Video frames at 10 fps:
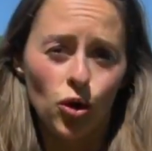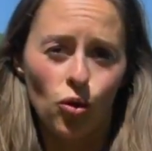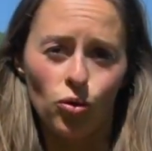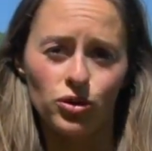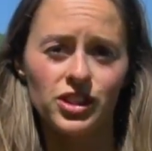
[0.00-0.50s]

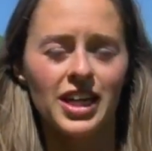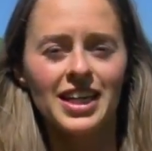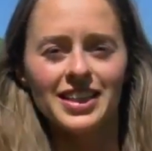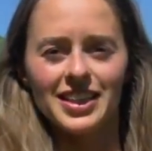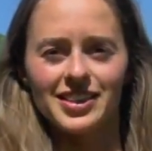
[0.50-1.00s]
cold.
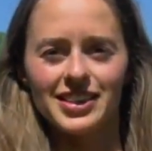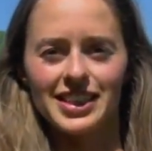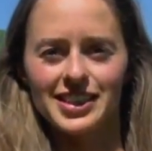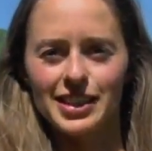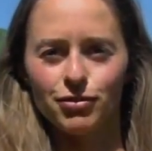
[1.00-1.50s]

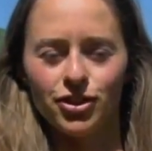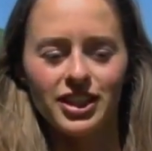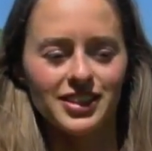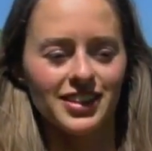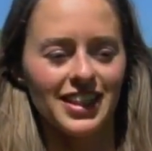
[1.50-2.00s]
These
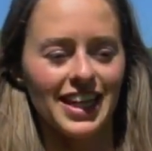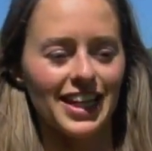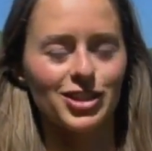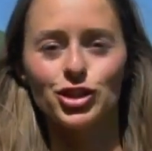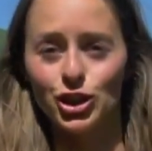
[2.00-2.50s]
different
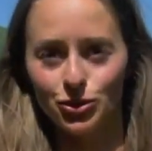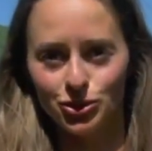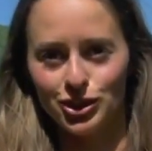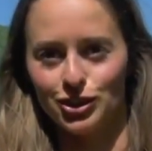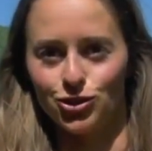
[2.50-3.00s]

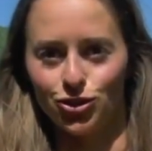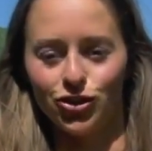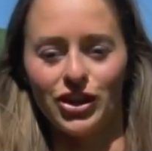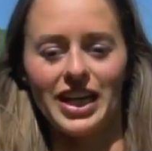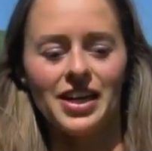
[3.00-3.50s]
excuses,
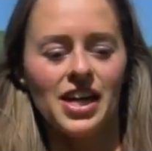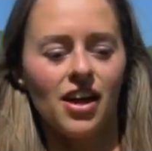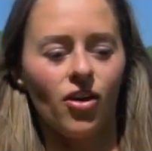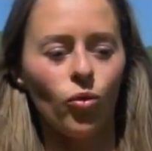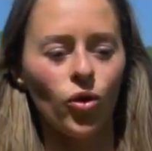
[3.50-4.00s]
really,
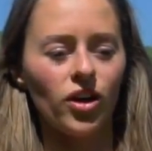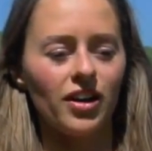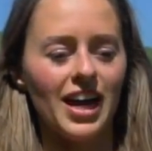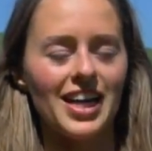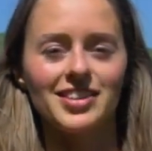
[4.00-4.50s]

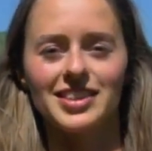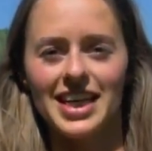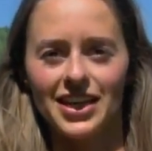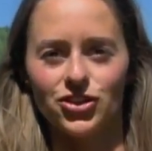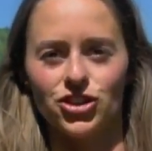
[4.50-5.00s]
or
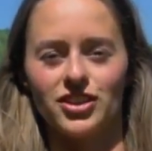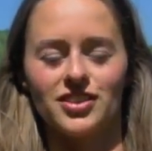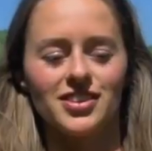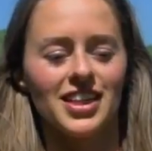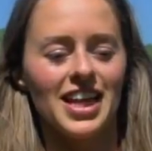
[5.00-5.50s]

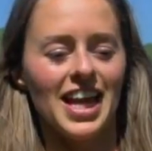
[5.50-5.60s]
hesitations.